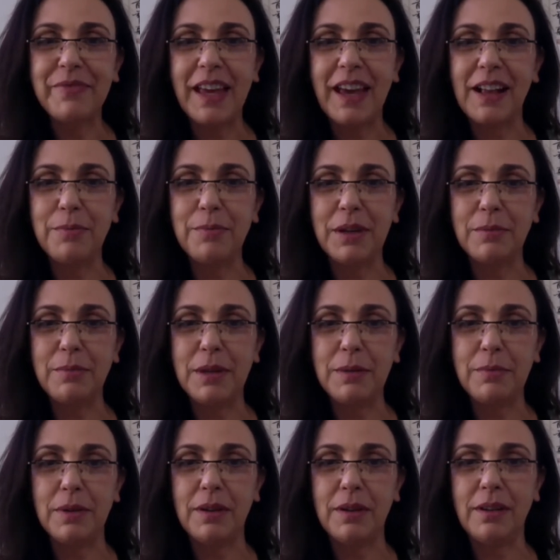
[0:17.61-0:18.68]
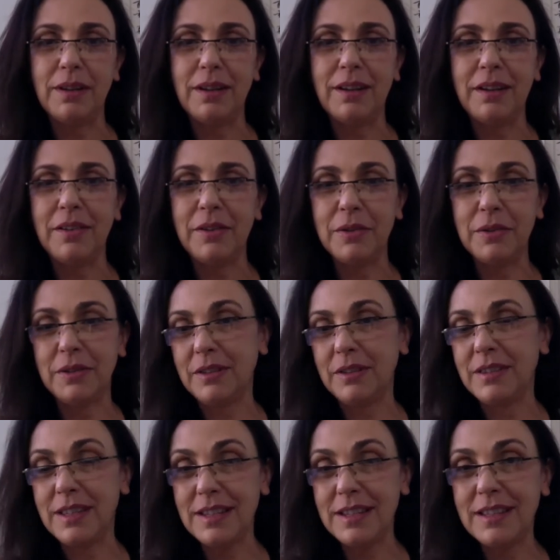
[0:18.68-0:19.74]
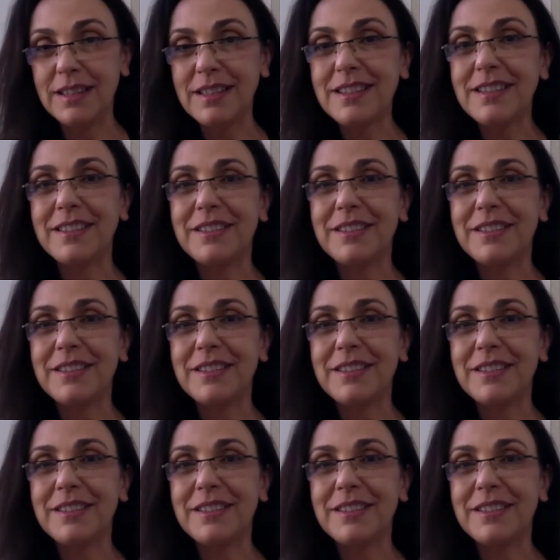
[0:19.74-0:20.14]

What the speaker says: helping people in the distance.